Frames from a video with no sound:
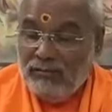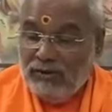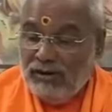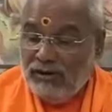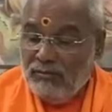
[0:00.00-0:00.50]

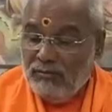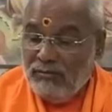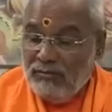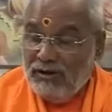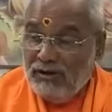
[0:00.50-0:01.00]
Matlab,
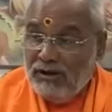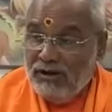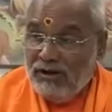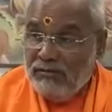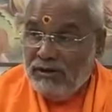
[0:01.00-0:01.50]

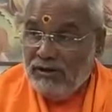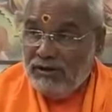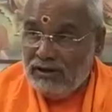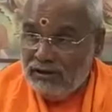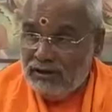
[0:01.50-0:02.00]
ready
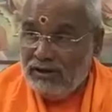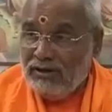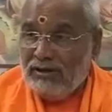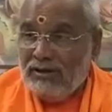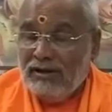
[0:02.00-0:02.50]
with
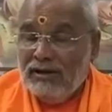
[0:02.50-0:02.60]
teaching and